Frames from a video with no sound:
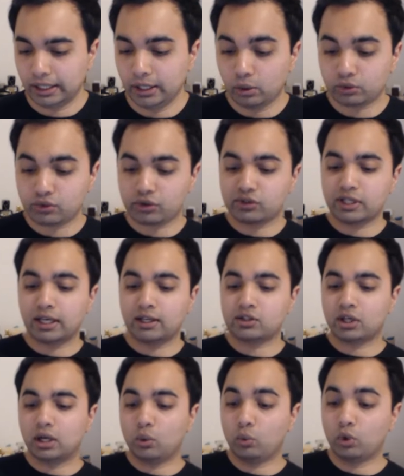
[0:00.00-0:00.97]
He also
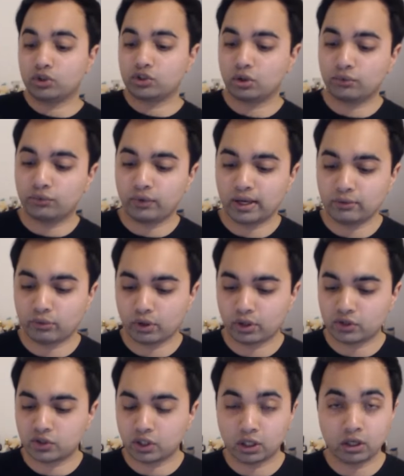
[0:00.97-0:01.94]
says, what's your
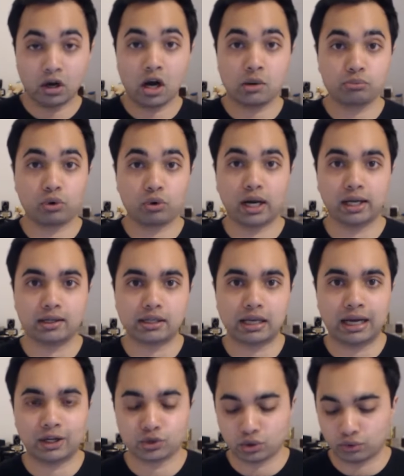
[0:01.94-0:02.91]
favorite cigar
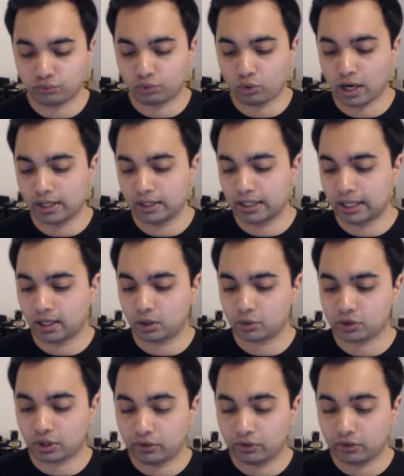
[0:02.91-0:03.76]
brand as of right now?